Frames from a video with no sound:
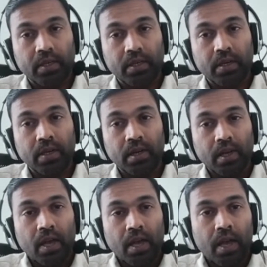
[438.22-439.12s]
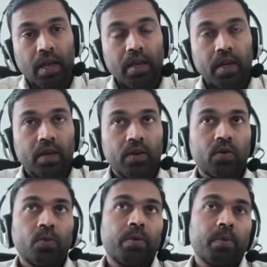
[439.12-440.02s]
sector. And
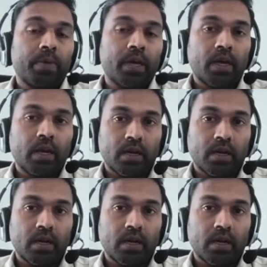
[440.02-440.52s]
to prepare